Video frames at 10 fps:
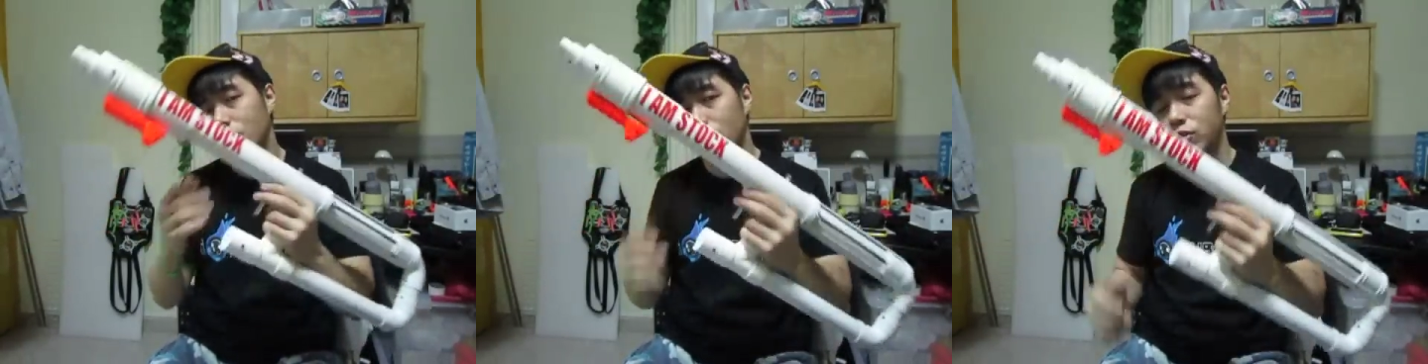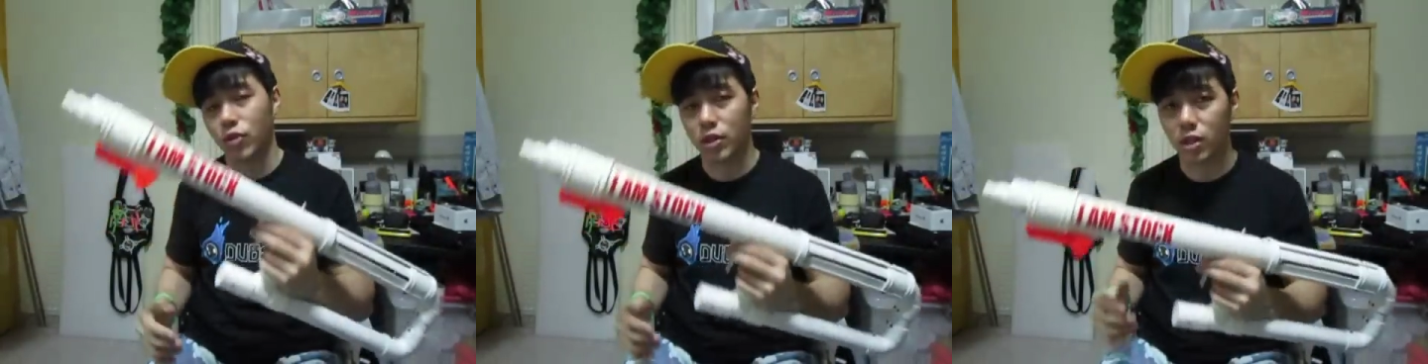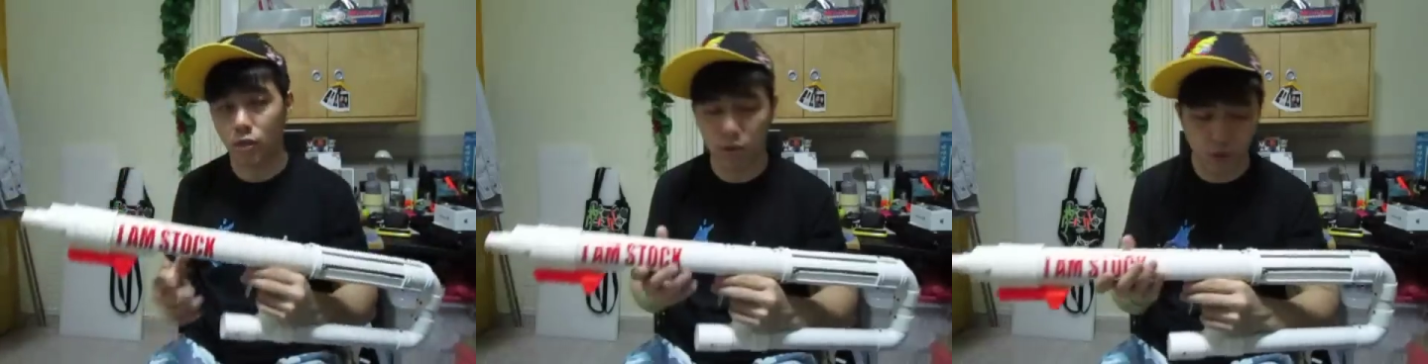thanks for the
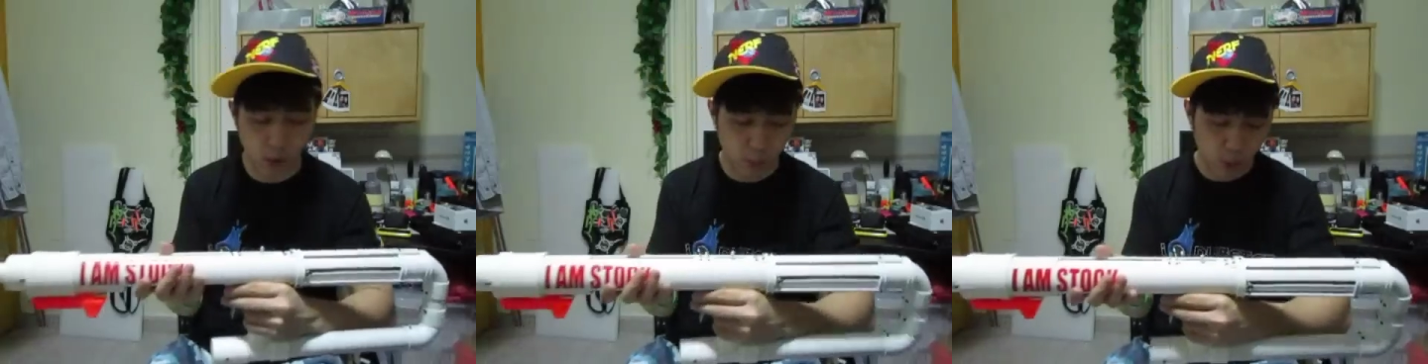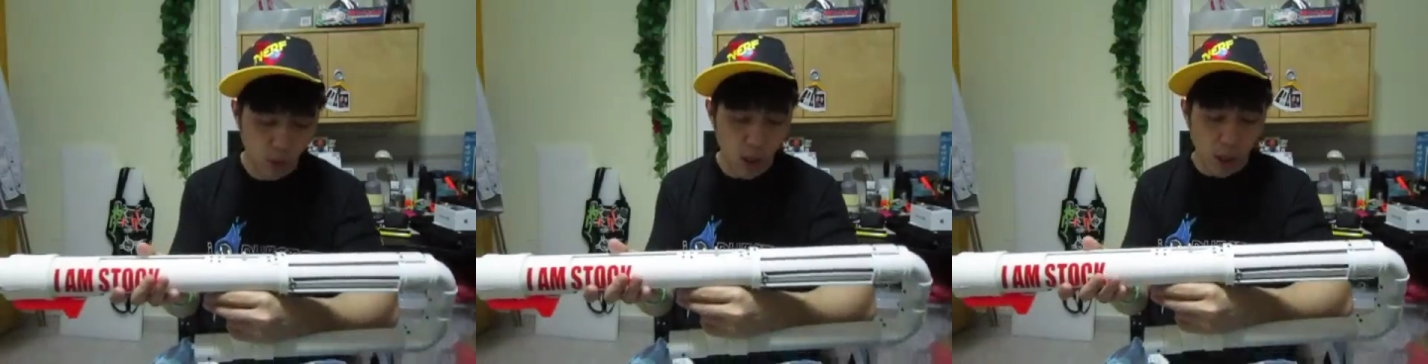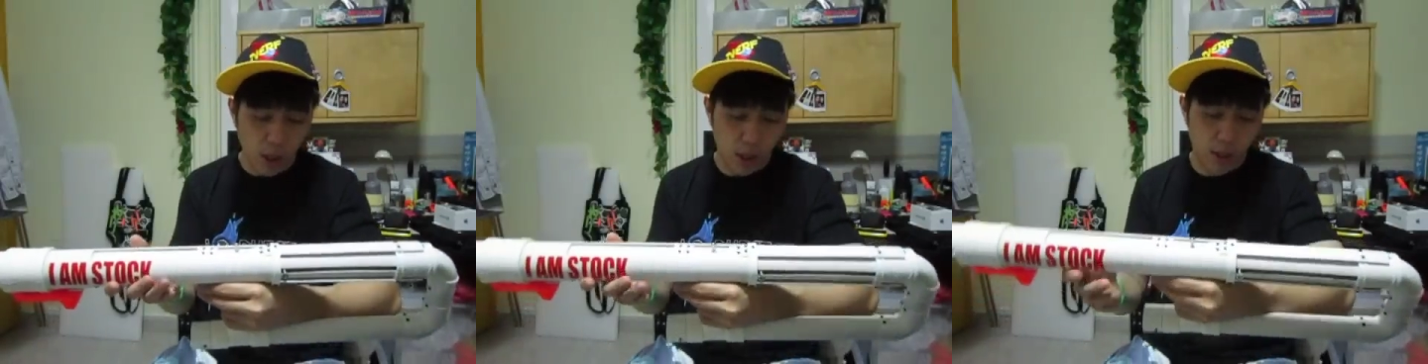Delrin rod bro
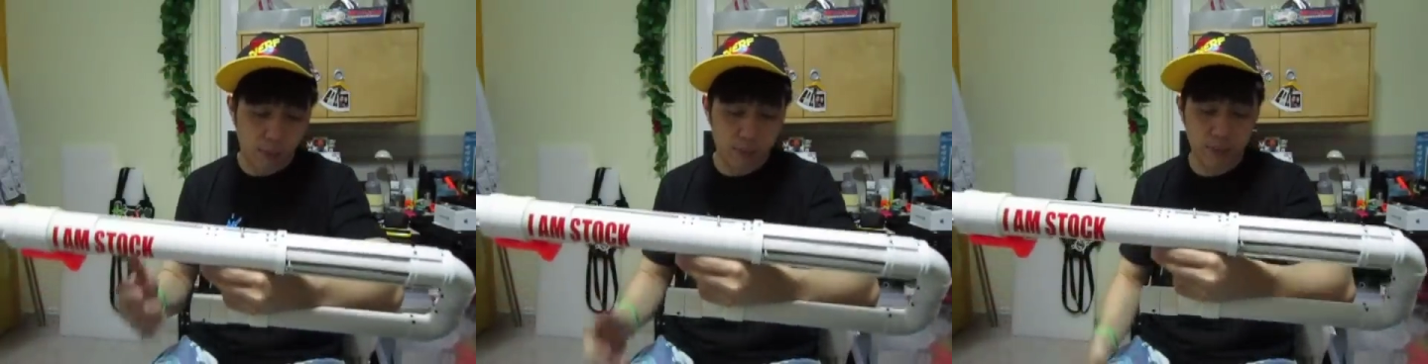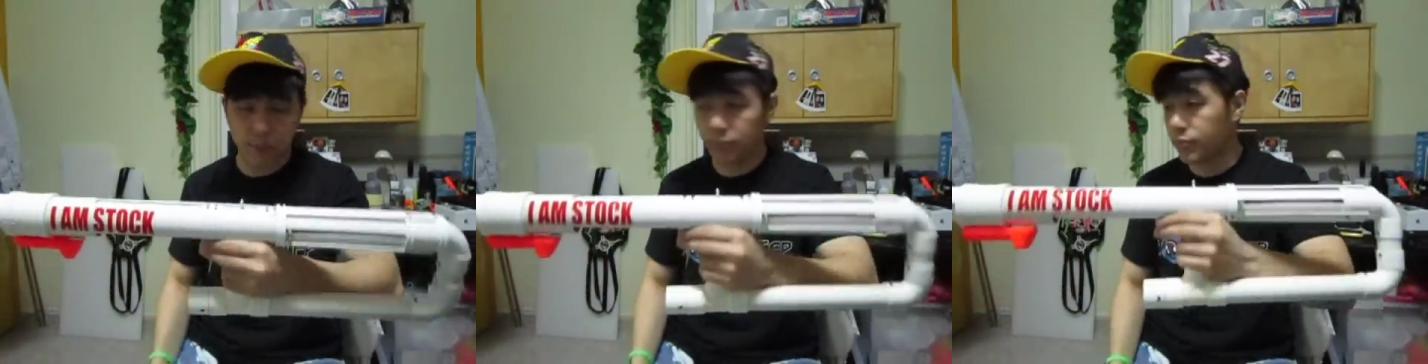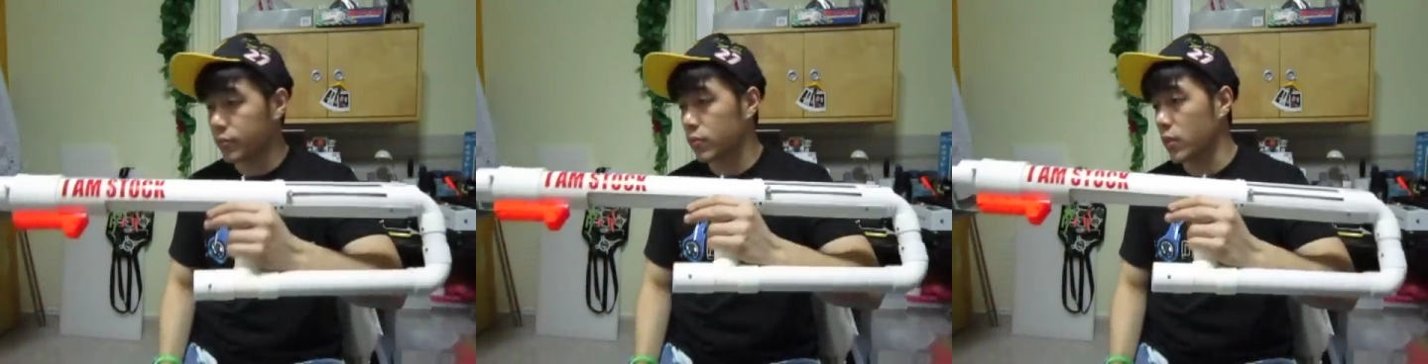um,
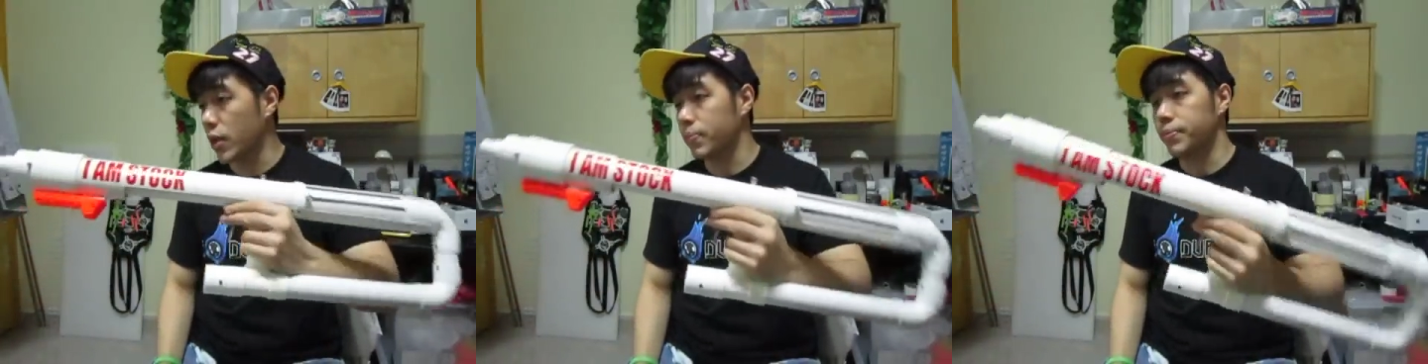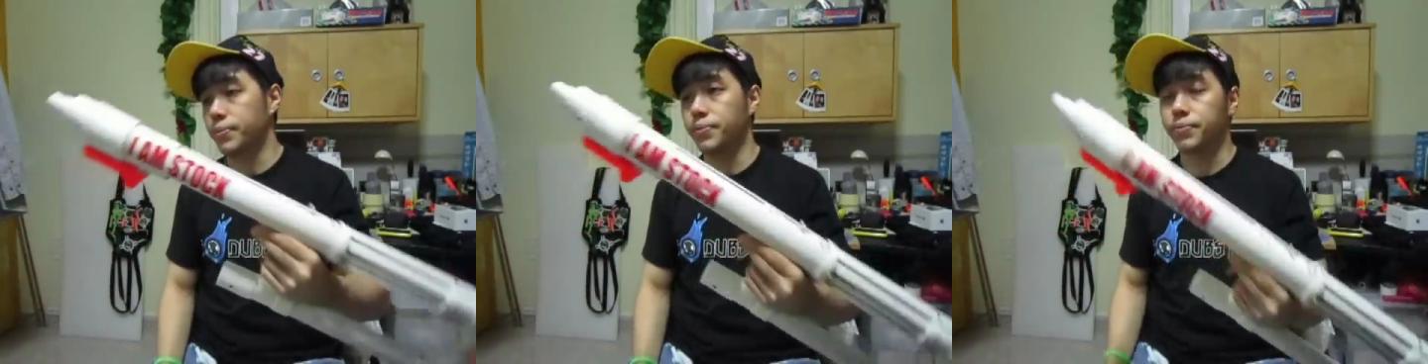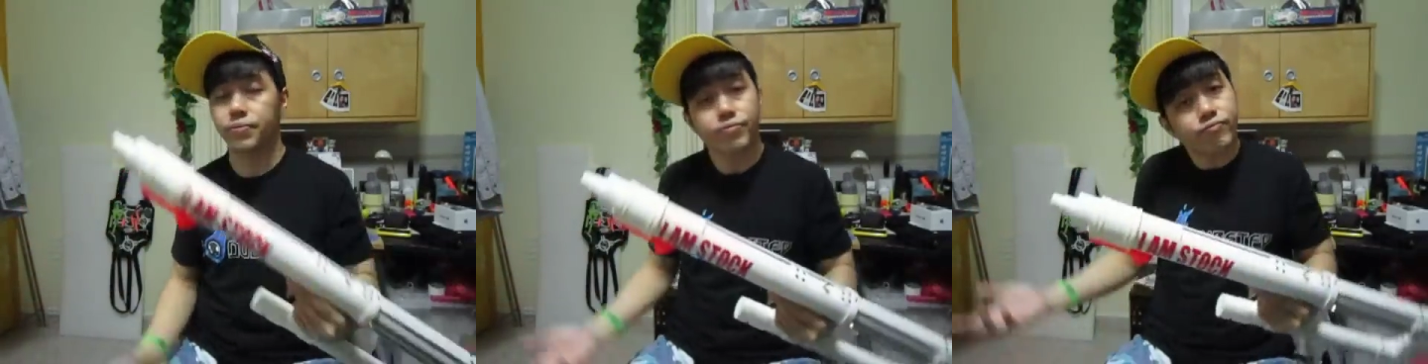yep
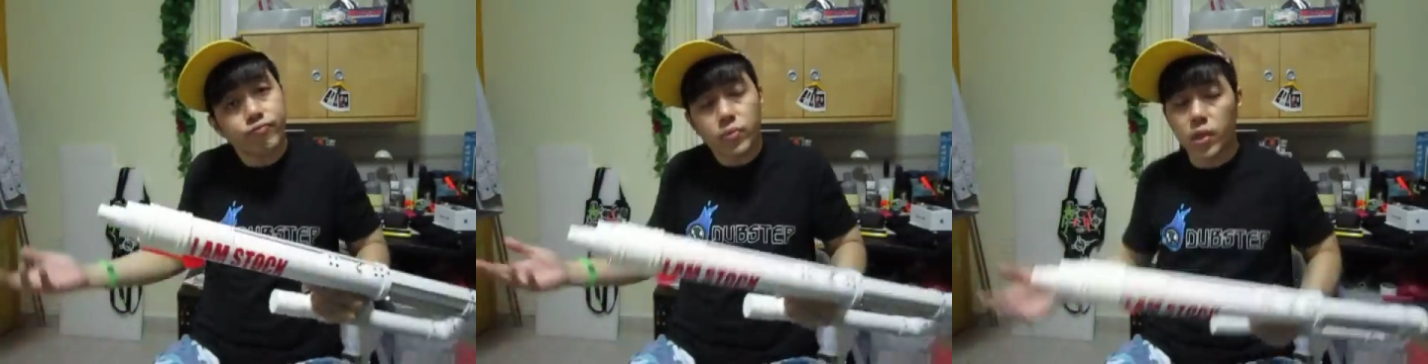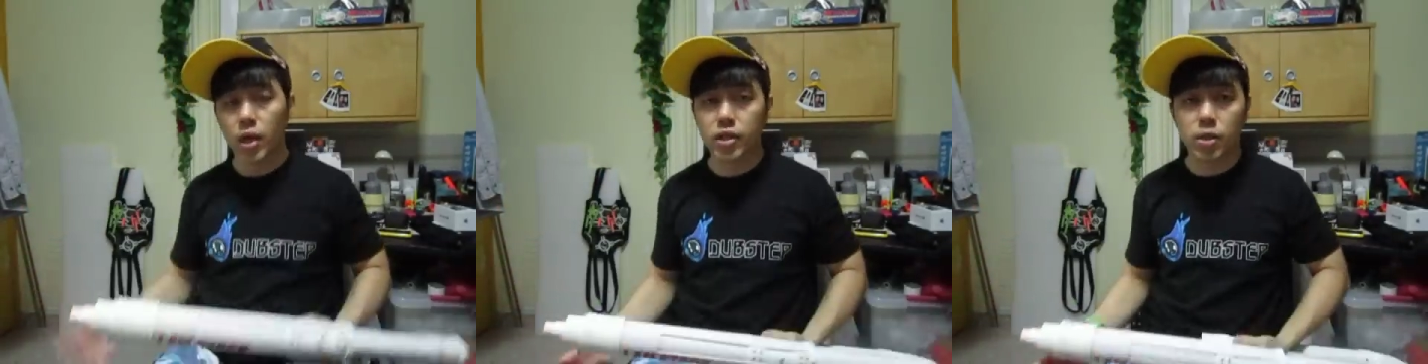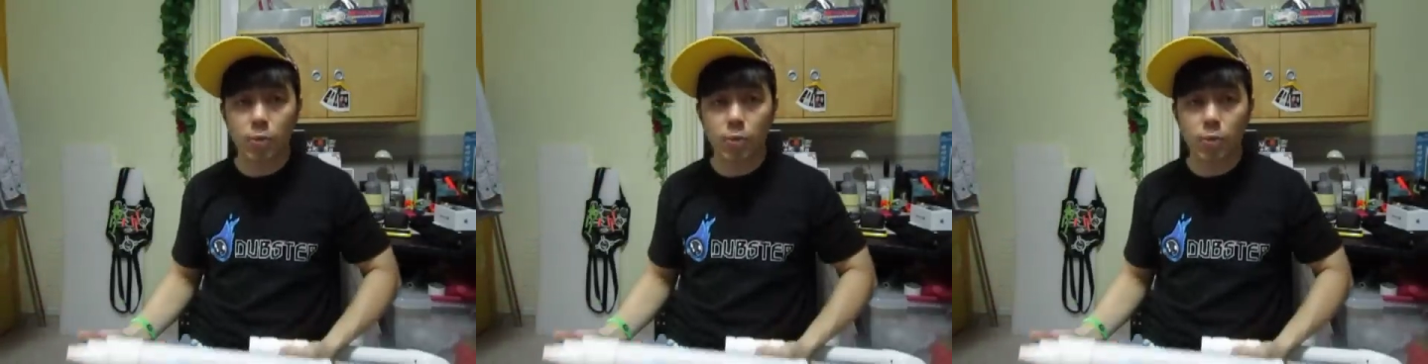that's